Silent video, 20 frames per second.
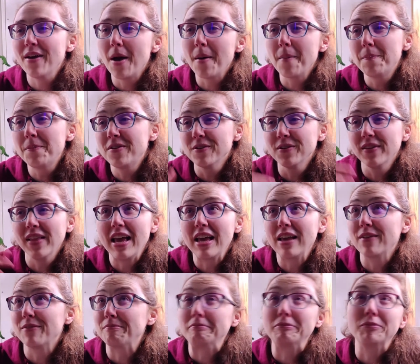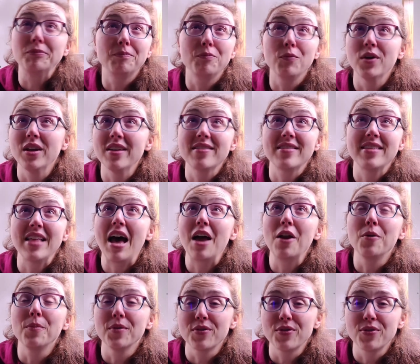up to like, what is
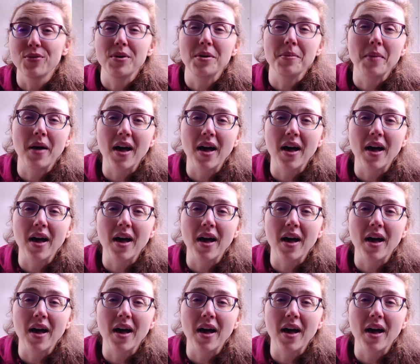that? Almost 3